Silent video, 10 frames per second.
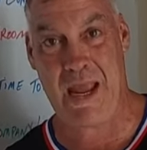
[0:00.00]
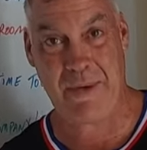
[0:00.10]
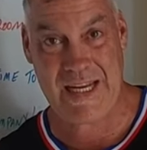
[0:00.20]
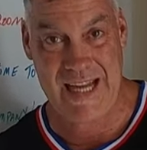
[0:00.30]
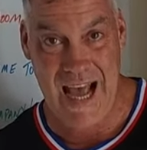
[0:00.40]

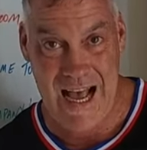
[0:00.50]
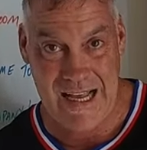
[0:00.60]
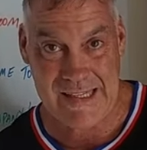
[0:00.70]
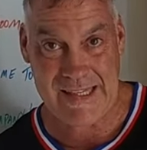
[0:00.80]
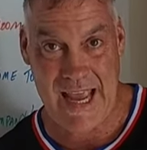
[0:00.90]
baby
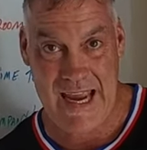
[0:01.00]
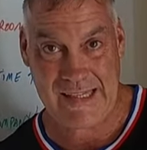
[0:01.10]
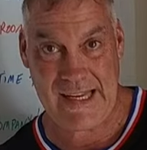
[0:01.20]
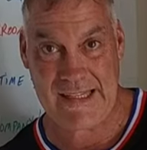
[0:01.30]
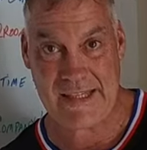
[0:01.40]
dolls,
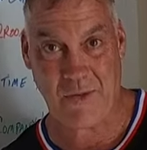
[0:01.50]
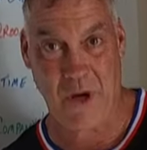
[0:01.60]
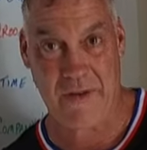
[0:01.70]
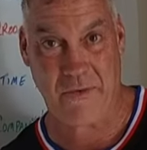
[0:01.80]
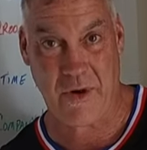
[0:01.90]
18 to
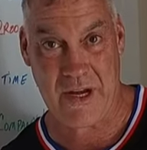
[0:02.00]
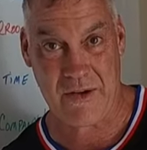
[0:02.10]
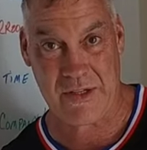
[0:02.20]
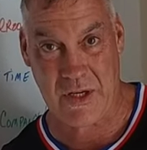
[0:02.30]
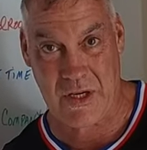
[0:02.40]
24
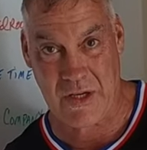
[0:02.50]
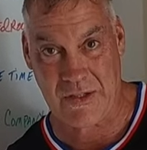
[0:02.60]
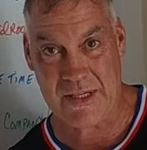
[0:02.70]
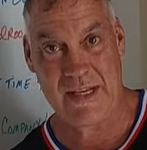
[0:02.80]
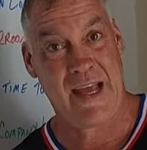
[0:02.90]
years
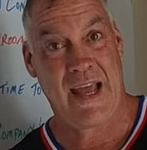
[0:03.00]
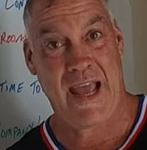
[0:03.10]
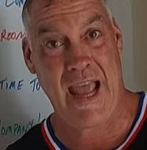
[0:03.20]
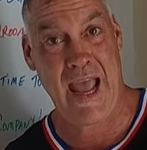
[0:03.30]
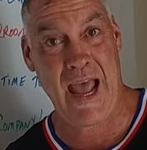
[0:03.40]
old,
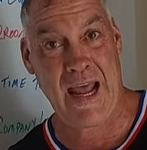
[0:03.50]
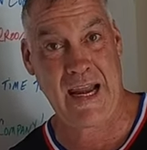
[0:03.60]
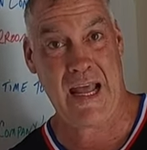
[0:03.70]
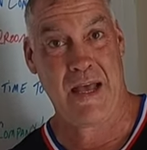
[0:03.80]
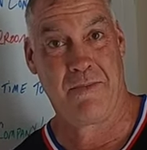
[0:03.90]

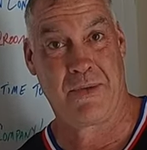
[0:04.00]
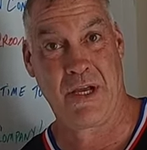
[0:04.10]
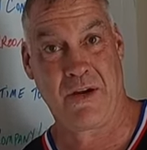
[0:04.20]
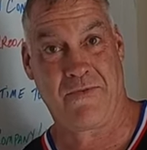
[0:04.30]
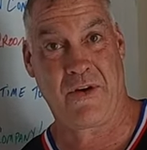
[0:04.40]
and
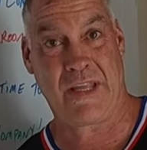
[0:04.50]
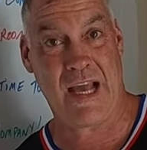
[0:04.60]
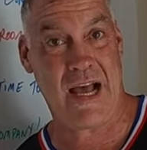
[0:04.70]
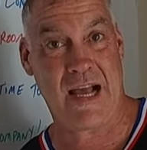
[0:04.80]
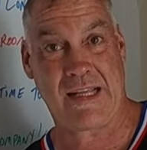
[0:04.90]
beautiful,
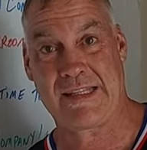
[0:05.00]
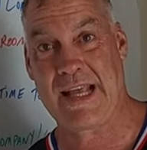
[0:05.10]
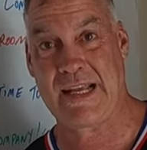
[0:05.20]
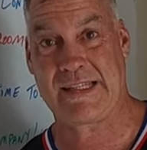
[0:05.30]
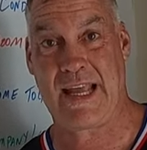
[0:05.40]
young,
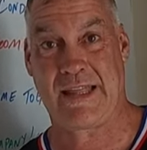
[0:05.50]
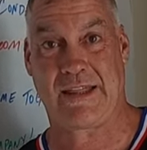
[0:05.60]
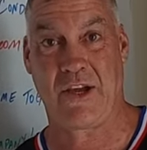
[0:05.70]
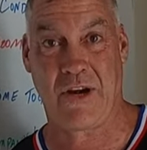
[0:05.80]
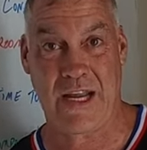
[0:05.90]

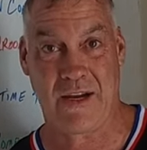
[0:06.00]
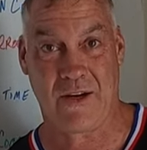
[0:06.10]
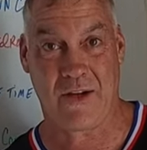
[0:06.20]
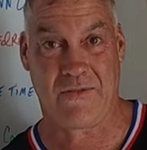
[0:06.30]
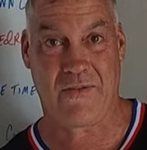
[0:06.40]
sexy,
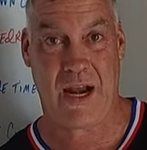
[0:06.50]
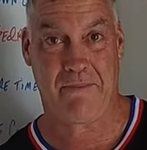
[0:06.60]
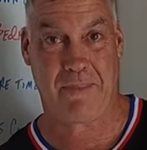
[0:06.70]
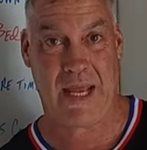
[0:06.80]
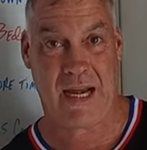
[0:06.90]
30-year-old
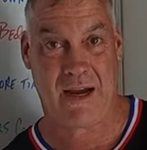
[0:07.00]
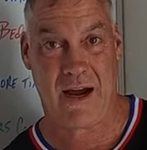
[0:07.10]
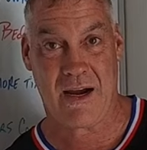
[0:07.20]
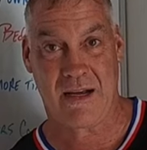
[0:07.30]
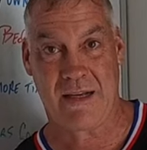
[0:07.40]
Filipina
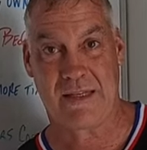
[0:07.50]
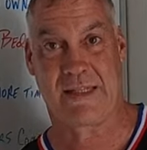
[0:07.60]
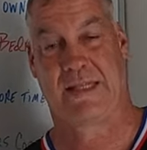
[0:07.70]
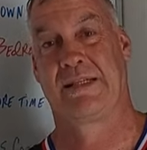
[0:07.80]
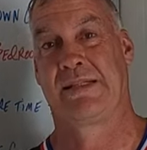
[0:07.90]

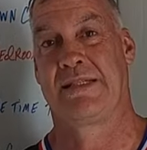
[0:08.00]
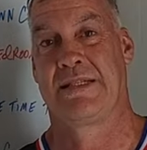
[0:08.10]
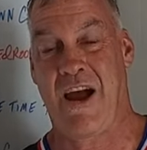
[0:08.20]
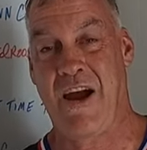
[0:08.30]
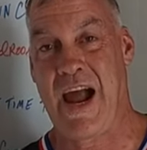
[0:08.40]
girls.
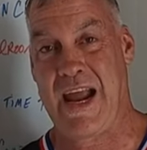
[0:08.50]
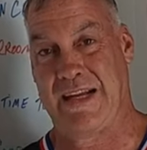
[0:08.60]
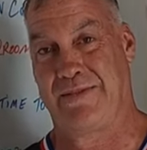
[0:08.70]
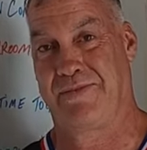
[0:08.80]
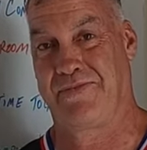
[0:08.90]
All
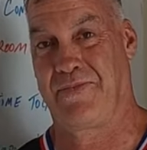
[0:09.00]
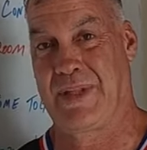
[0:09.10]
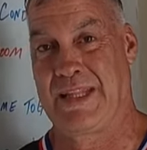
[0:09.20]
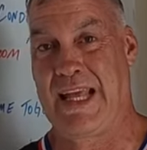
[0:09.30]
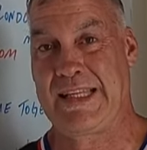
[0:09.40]
right,
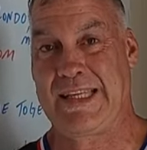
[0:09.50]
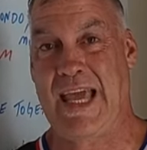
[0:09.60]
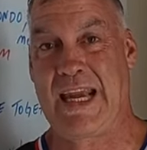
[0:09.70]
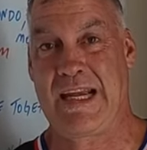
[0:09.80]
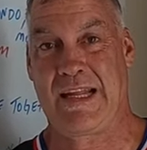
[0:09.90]
let's
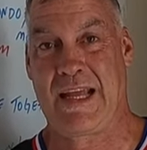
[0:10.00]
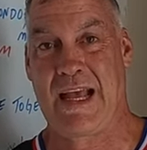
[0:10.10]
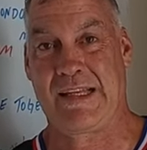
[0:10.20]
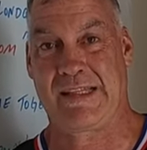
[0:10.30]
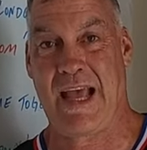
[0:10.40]
get into
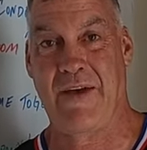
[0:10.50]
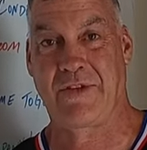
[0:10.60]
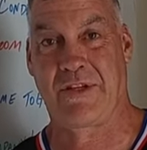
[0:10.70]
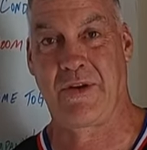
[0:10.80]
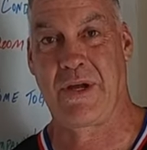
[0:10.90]
this.
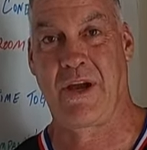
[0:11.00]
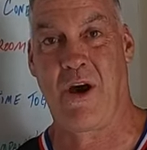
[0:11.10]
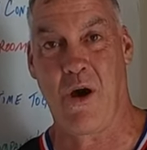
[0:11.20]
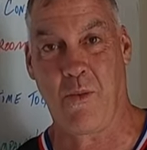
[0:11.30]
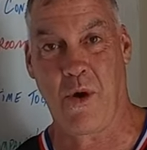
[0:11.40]
After doing
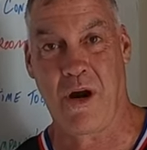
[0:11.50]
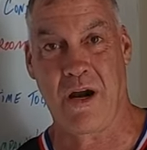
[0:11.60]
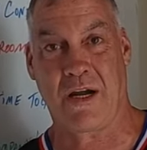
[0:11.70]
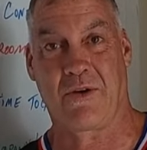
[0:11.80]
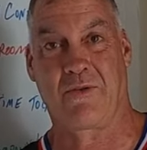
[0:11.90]

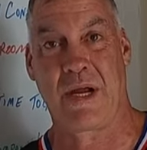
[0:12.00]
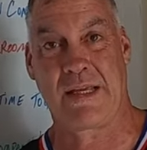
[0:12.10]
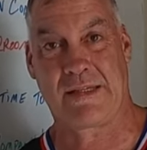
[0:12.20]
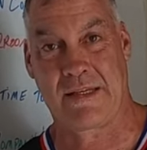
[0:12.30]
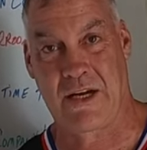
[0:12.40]
homework,
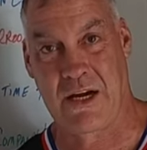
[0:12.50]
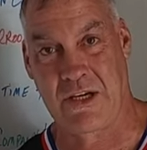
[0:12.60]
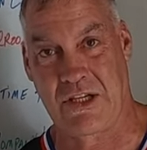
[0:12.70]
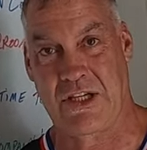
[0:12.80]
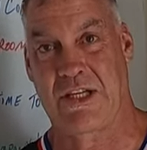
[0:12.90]

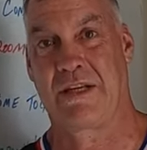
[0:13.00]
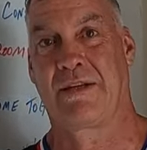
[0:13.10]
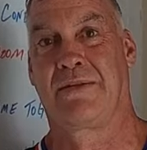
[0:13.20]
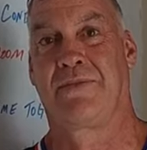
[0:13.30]
research,